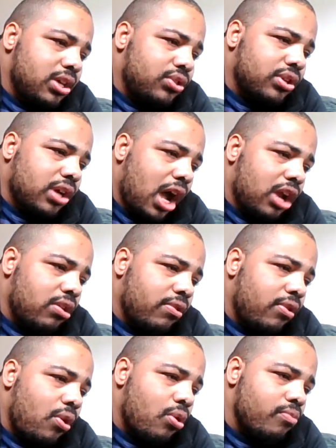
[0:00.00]
the god
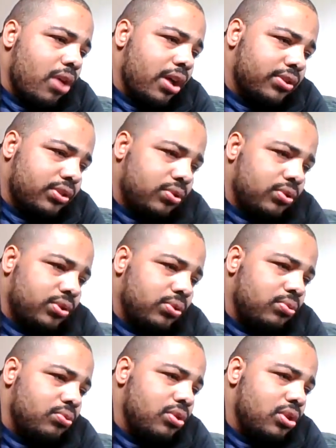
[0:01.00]
or monsters
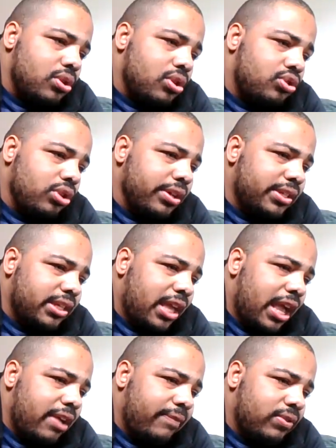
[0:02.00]
who just
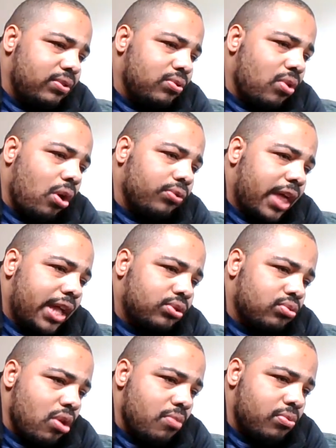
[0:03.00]
gave you all that
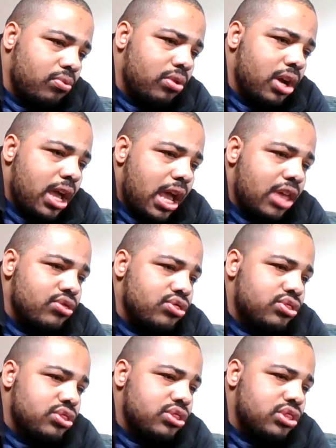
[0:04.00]
trouble, and
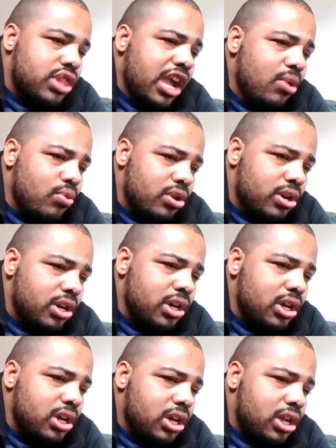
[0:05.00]
they
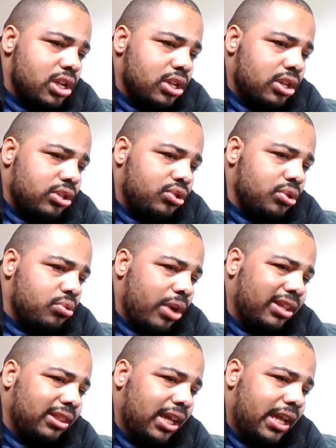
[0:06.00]
were to
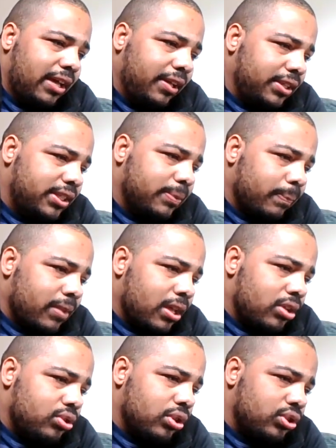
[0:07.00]
great lengths
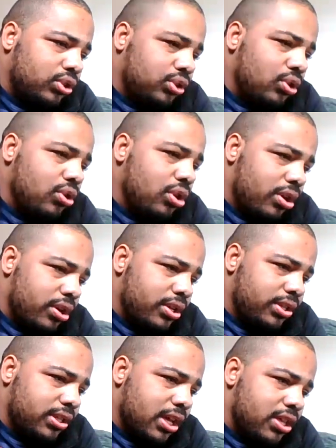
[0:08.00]
to assure
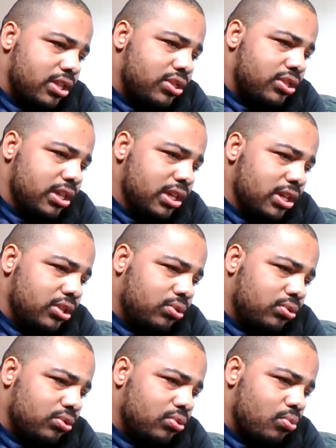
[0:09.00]
us that
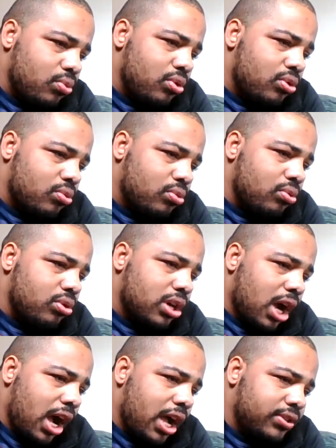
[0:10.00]
these were cruel
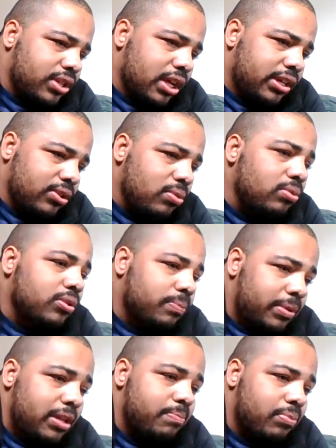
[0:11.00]
gods that killed
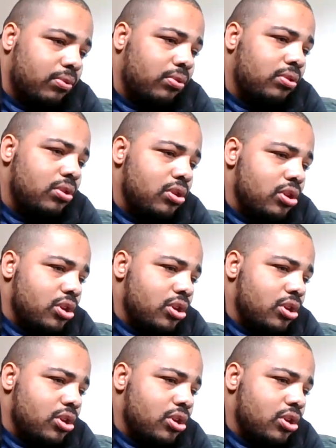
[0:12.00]
people